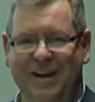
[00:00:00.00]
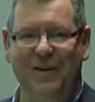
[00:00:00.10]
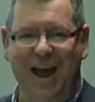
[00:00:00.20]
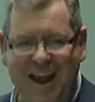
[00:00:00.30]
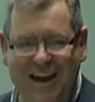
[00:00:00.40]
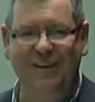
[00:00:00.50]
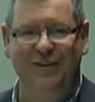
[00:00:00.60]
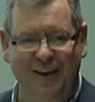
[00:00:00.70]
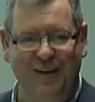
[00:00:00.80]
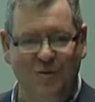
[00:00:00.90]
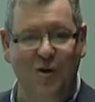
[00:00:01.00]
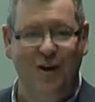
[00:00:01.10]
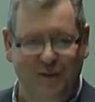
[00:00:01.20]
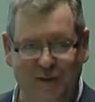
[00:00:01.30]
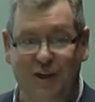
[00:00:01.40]
of anything
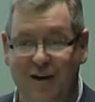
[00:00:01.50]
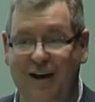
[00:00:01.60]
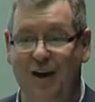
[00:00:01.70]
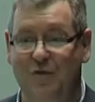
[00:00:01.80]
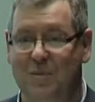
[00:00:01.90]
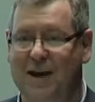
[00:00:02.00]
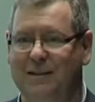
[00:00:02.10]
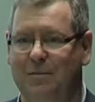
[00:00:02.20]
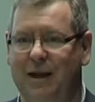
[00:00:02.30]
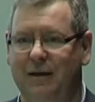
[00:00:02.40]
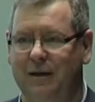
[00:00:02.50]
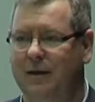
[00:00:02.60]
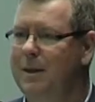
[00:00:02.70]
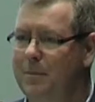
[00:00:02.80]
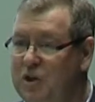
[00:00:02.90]
worse. It's a great line from Casablanca,
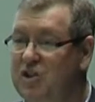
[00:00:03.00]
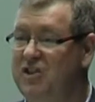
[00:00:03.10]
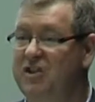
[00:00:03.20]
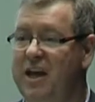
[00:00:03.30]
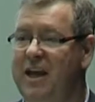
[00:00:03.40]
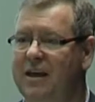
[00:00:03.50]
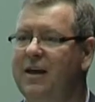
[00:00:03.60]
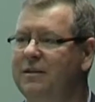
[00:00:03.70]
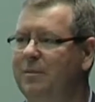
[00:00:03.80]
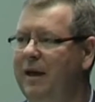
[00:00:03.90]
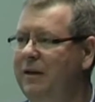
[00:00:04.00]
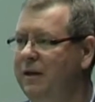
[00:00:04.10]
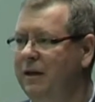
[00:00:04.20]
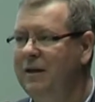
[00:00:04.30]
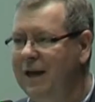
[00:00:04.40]
but it should stay in
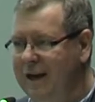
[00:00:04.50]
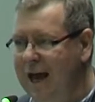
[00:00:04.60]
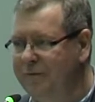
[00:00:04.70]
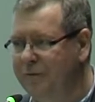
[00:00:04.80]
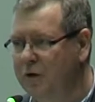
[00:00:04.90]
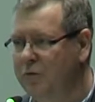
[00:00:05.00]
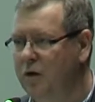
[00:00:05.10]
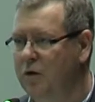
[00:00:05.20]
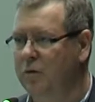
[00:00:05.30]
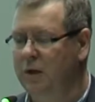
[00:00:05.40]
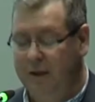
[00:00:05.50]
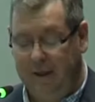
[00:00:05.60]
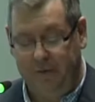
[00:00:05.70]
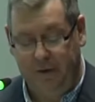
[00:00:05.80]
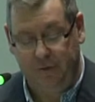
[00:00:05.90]
Casablanca and have no role
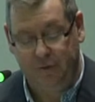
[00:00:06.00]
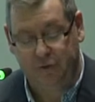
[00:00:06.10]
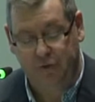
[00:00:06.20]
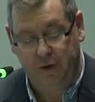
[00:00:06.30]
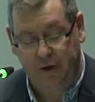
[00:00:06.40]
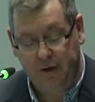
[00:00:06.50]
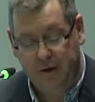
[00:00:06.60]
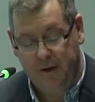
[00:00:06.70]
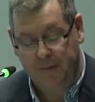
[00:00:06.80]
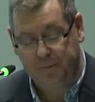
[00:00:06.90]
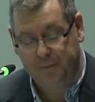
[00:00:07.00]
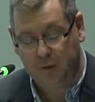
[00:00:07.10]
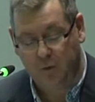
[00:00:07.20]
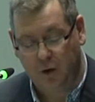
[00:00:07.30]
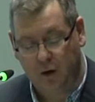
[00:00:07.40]
in the industry
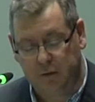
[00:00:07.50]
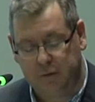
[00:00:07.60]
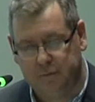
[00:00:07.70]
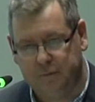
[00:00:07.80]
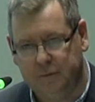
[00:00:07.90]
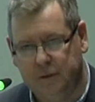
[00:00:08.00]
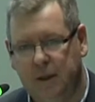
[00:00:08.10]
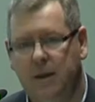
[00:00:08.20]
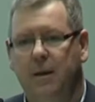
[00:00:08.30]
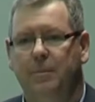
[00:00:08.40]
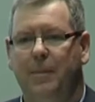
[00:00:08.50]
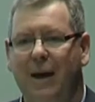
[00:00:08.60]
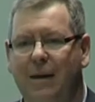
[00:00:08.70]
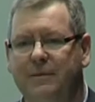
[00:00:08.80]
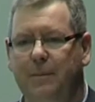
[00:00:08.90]
world. But
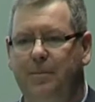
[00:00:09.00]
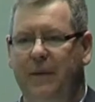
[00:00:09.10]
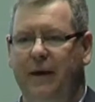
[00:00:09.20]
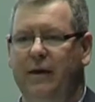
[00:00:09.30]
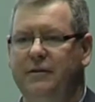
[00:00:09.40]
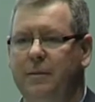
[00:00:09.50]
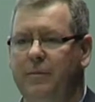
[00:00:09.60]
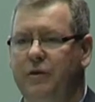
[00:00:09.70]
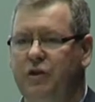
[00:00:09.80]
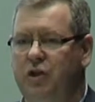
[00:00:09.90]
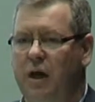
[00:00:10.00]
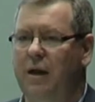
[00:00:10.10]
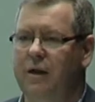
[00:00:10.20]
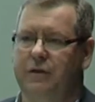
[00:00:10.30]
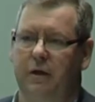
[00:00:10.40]
perhaps the biggest and most
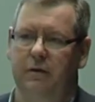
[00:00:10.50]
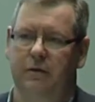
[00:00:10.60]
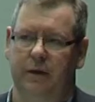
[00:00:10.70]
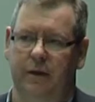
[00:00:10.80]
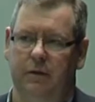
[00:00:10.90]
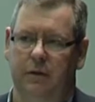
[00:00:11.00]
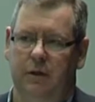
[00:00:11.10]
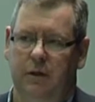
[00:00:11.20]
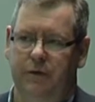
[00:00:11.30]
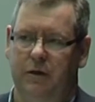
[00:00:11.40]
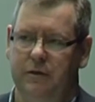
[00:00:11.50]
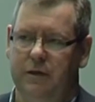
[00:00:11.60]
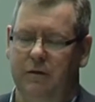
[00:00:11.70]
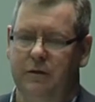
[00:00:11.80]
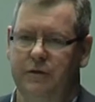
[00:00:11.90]
challenging thing for
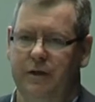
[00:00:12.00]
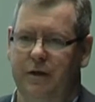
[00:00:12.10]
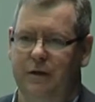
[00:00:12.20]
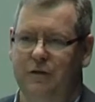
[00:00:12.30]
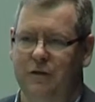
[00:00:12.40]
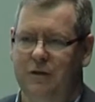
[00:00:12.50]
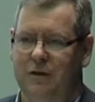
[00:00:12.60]
consultancies